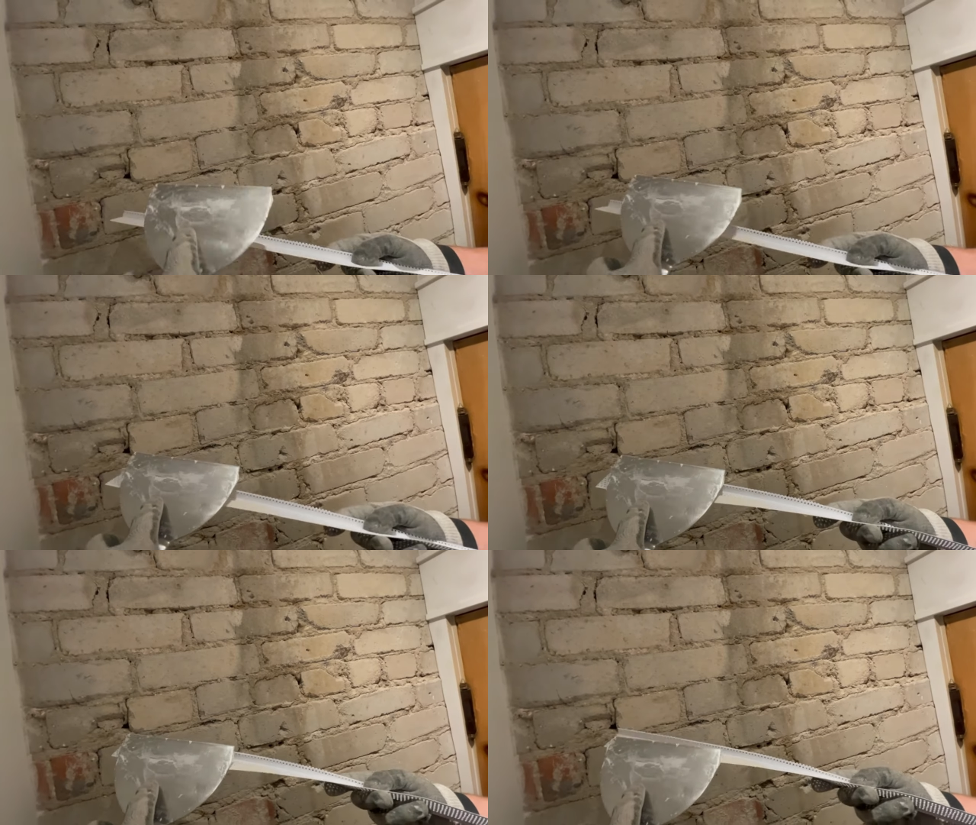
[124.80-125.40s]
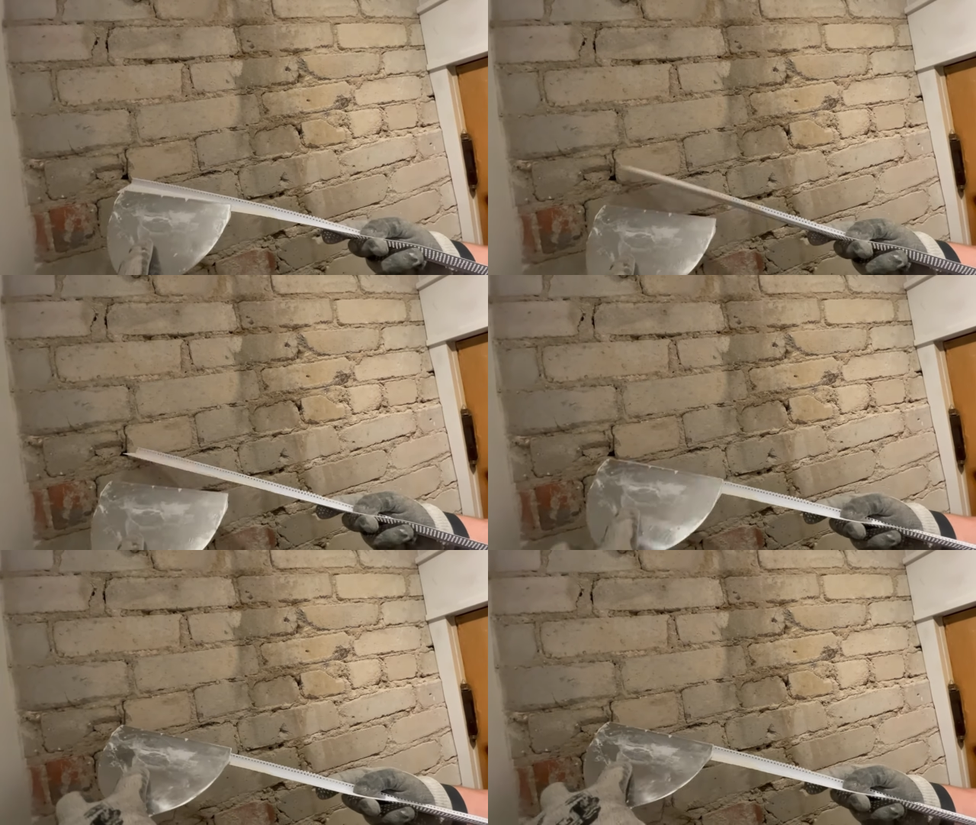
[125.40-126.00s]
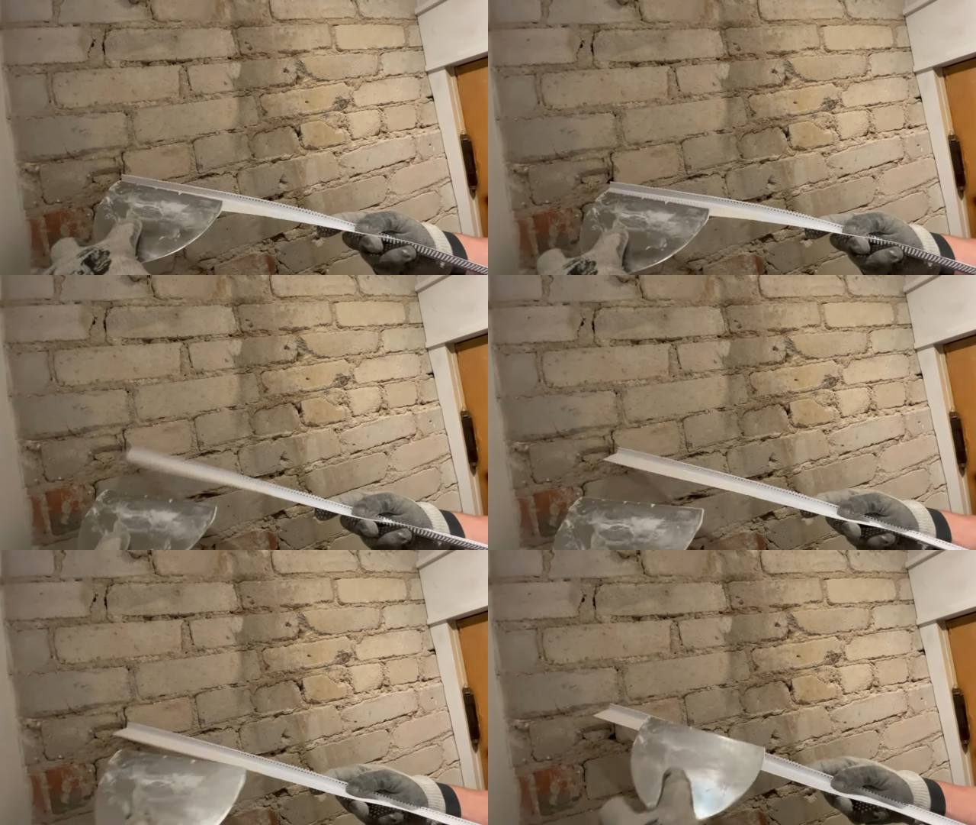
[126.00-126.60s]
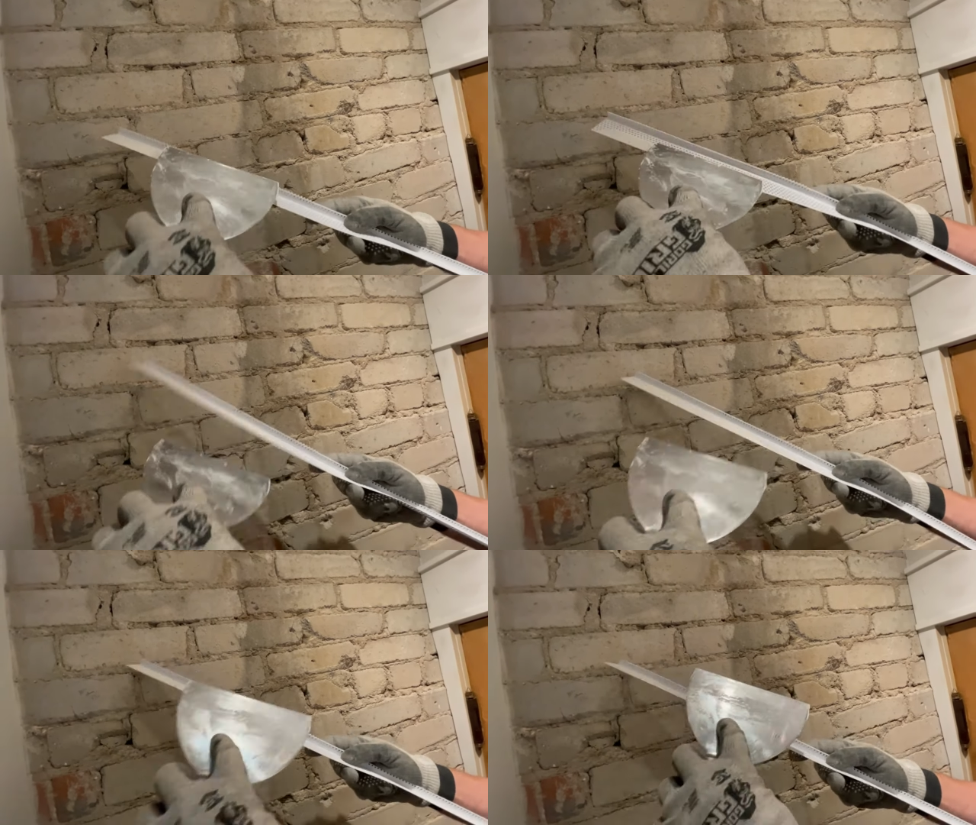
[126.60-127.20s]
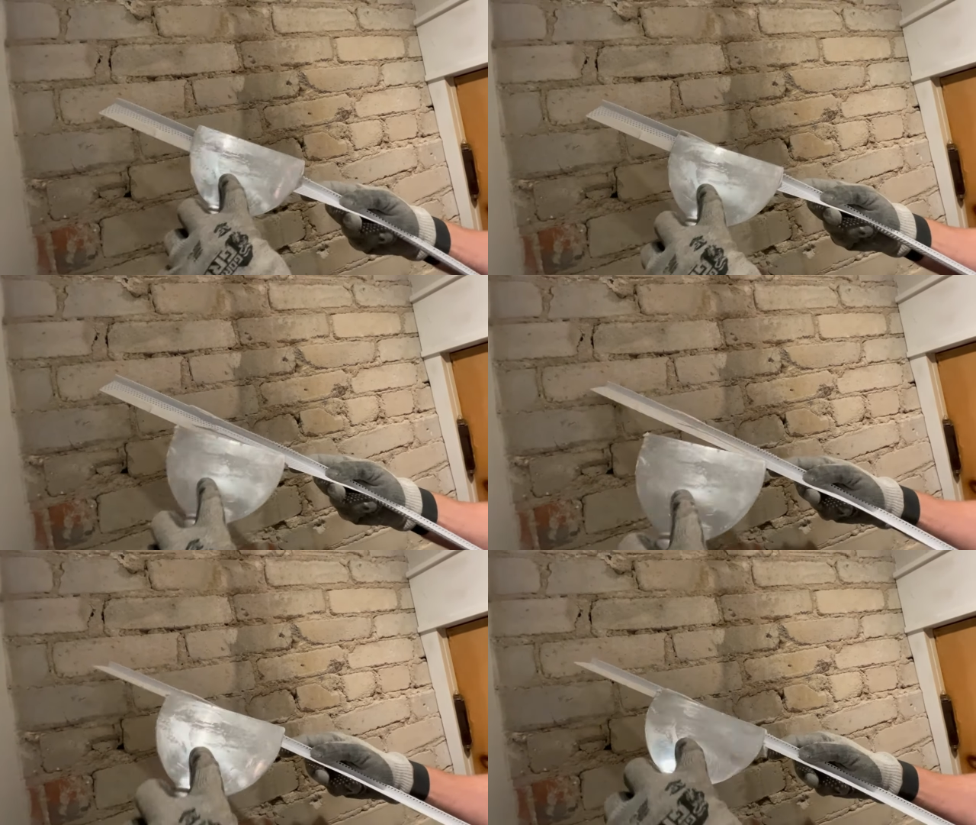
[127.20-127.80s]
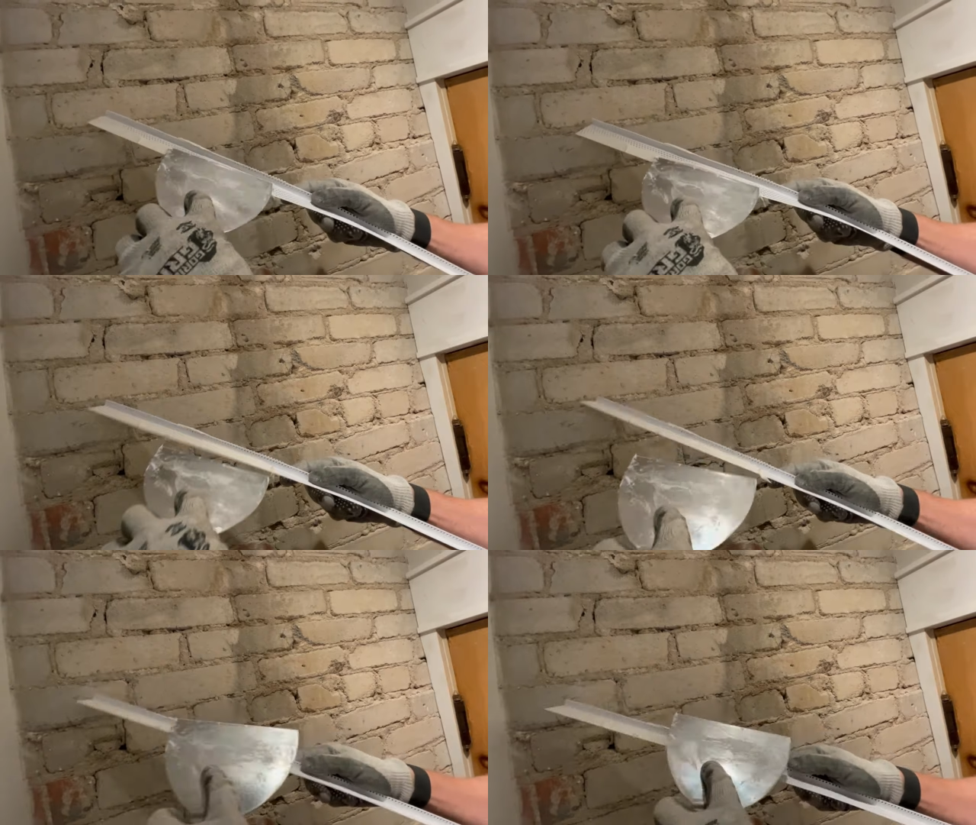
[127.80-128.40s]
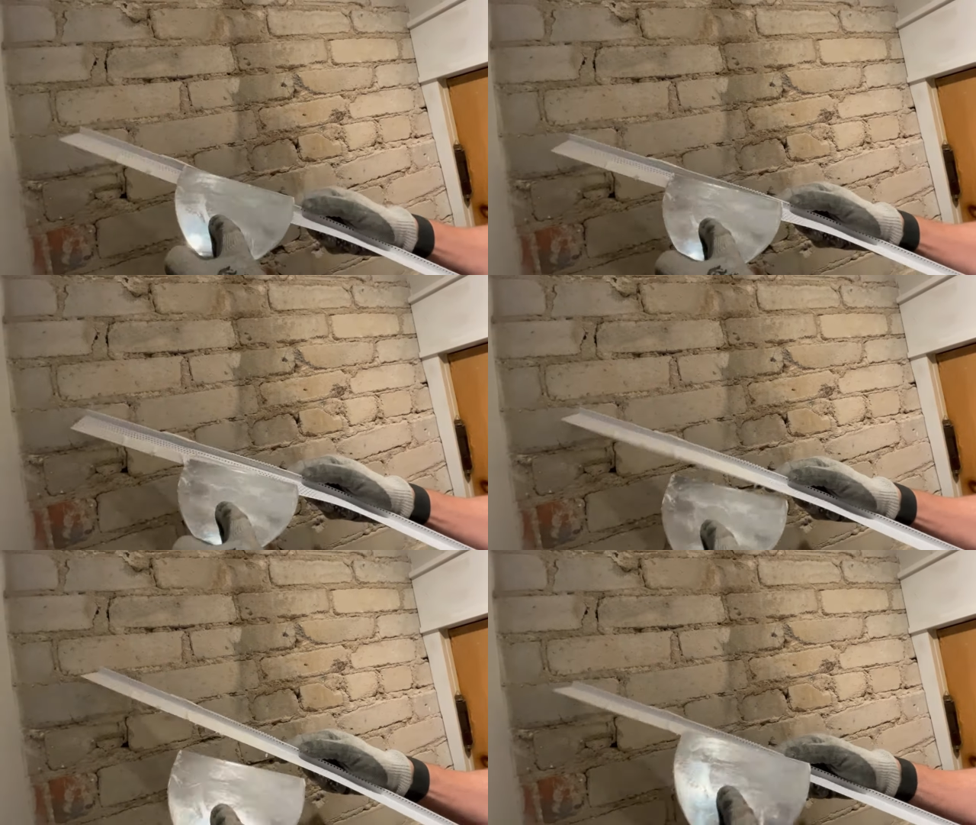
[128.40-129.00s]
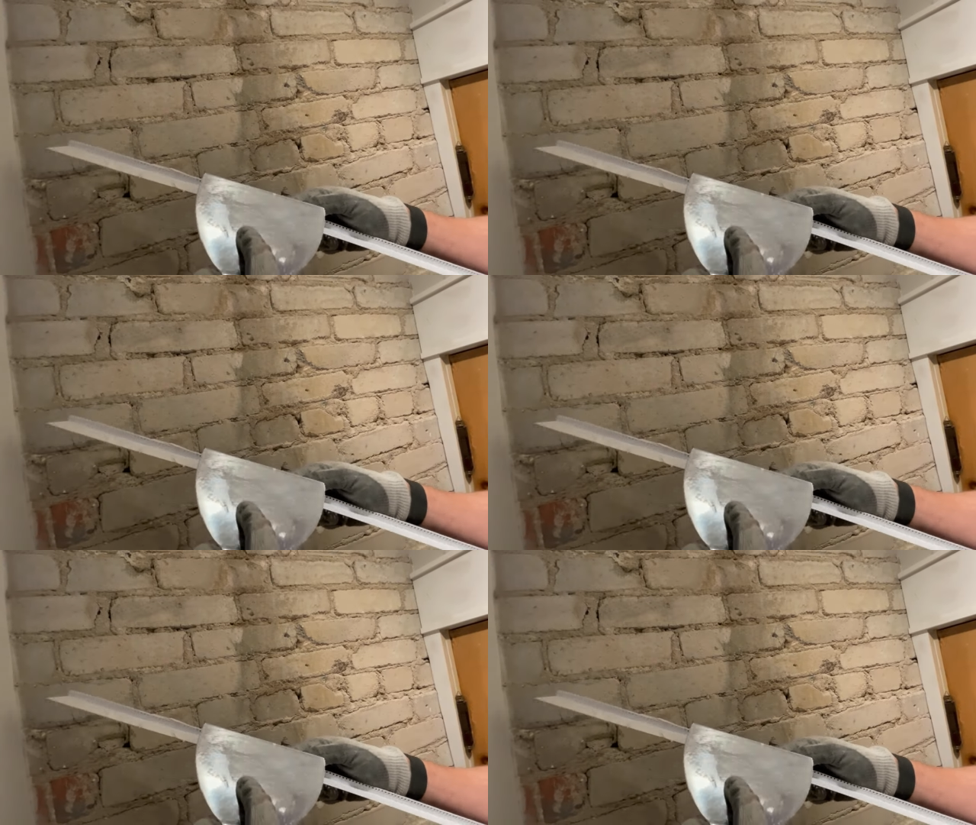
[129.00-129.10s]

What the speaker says: Nobody's mouth can be seen.